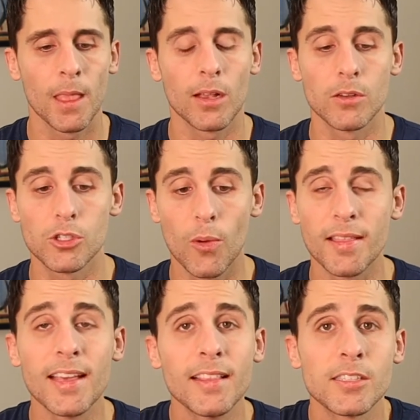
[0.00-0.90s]
So I
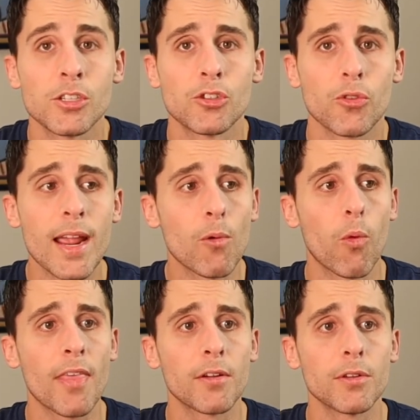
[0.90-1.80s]
think this is great,
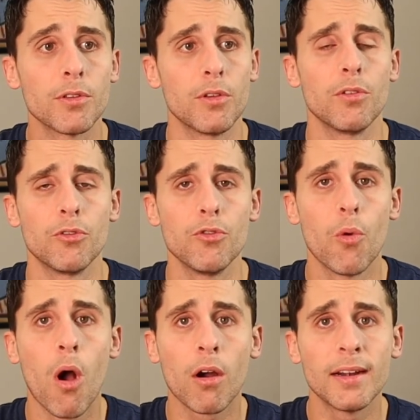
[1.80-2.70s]
whether
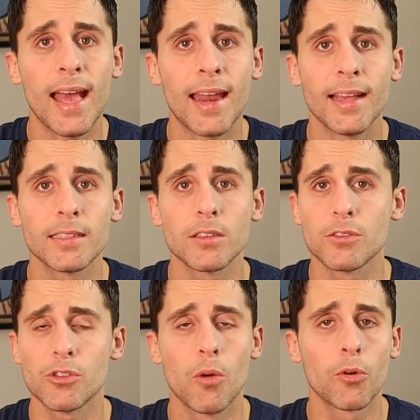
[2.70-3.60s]
you are an addict,
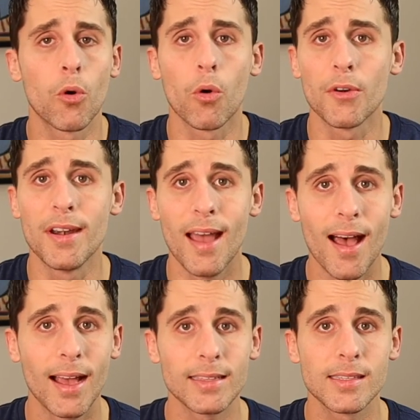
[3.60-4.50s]
sober or
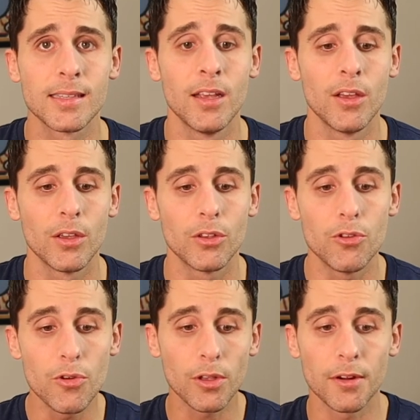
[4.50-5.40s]
not.
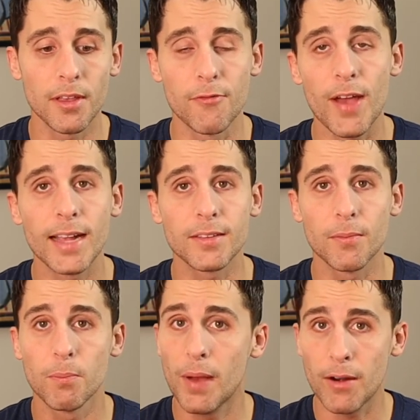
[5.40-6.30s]
You clearly, in fact,
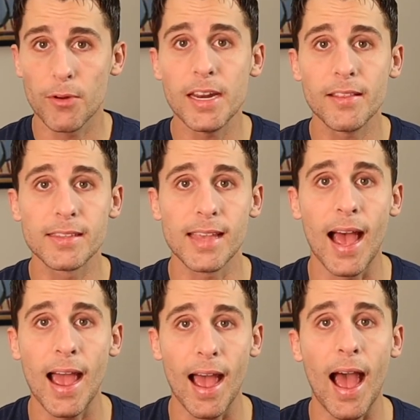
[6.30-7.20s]
by reading this,
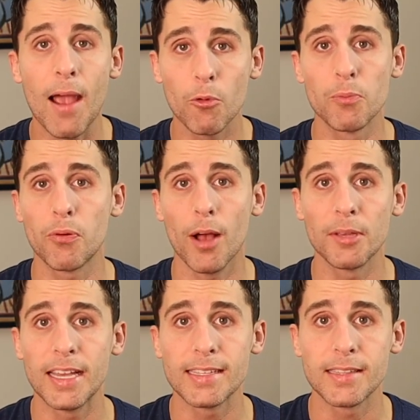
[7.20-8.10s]
I would probably
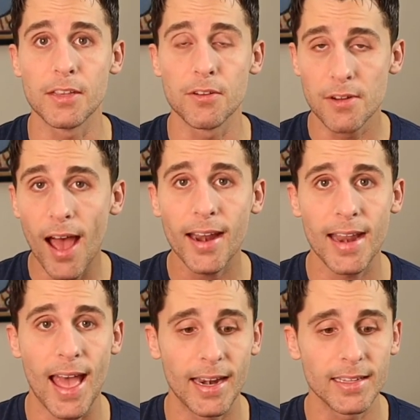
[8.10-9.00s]
guess that you're not an
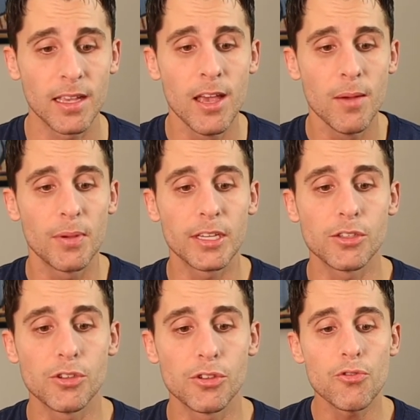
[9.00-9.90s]
addict
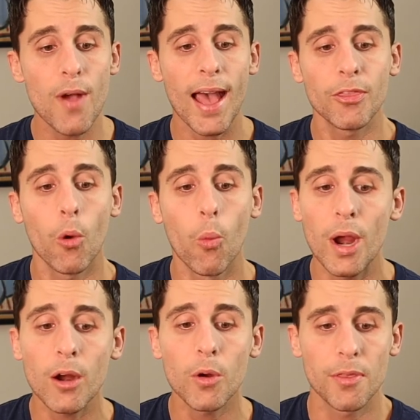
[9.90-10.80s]
because had the
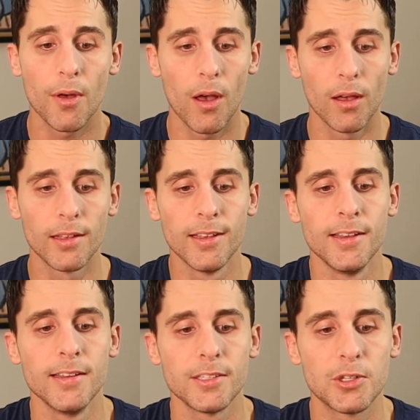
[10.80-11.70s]
wherewithal
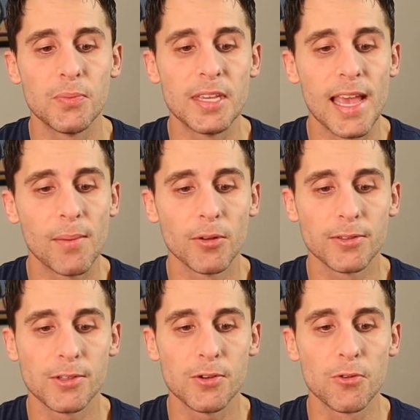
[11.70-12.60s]
to be able
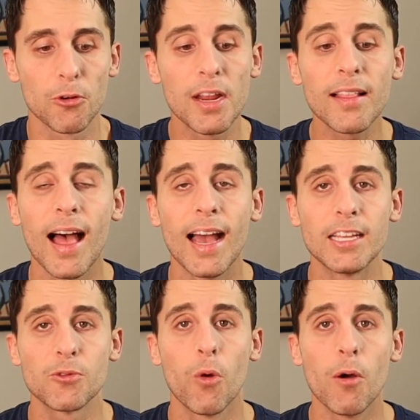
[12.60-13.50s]
to
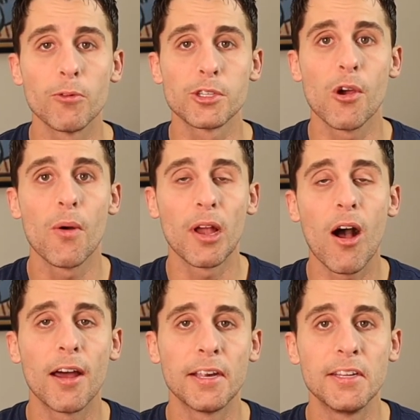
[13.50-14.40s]
realize what was going
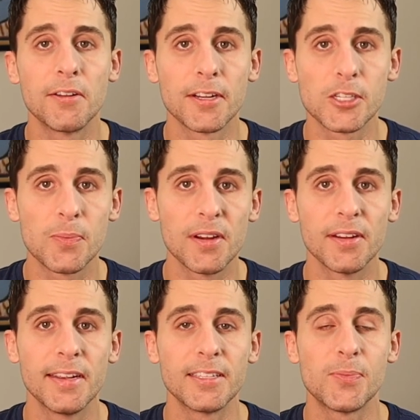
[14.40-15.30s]
on in your
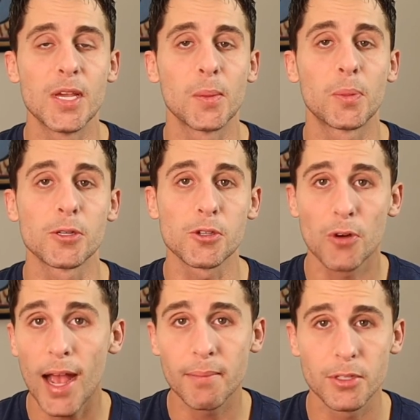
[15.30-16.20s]
experience being
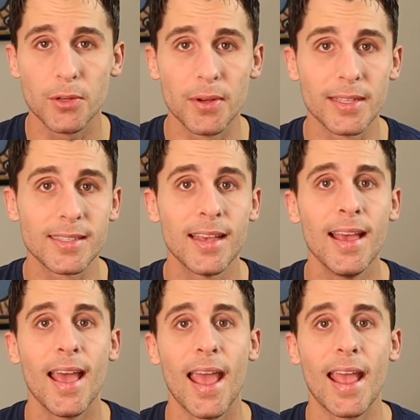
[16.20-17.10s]
prescribed to it
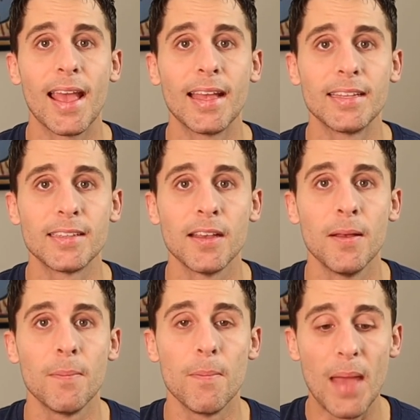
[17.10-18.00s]
and
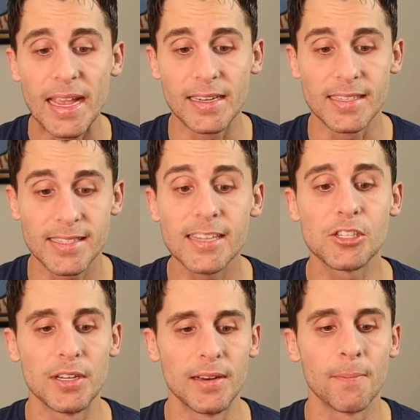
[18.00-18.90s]
make a decision